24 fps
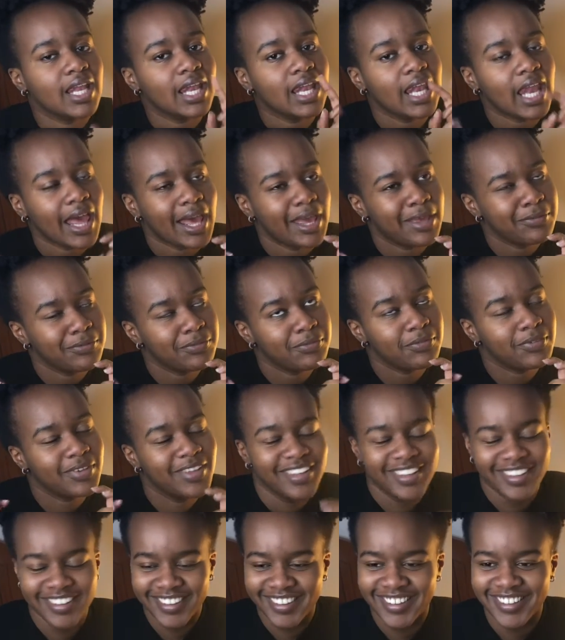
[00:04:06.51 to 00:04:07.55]
life
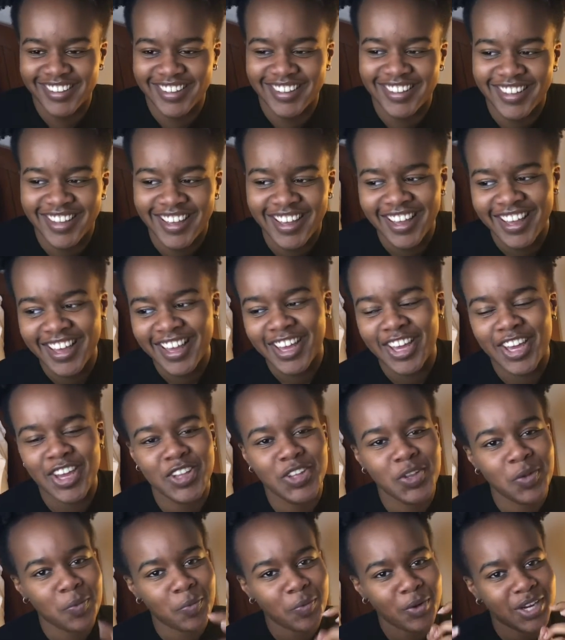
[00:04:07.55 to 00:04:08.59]
you